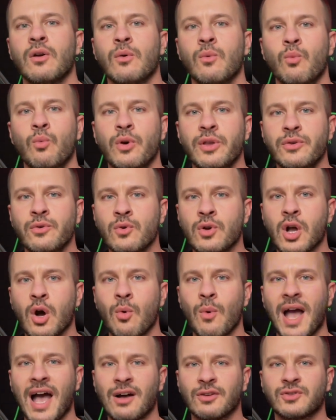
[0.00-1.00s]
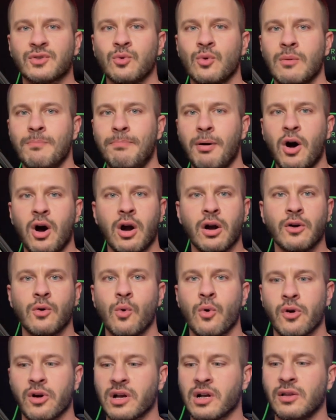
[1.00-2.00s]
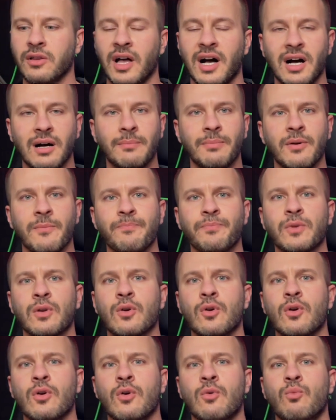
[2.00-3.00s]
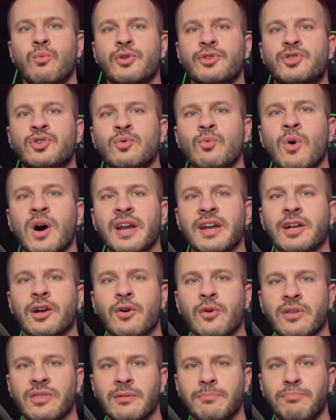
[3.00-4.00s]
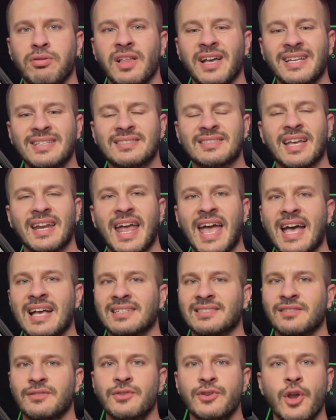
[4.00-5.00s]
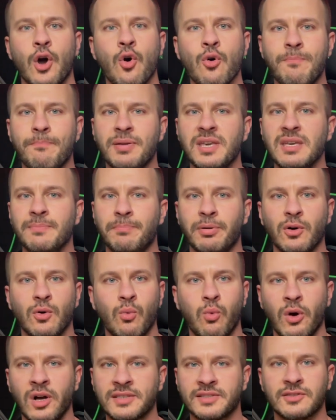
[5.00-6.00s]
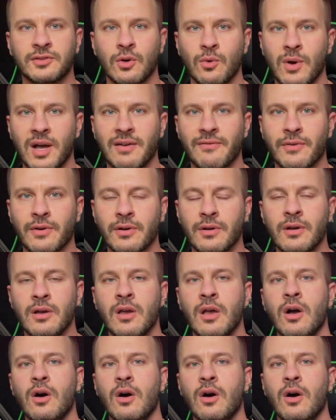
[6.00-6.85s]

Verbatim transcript: When you go out to a bar or a club, would you want to go to the place that has no people whatsoever?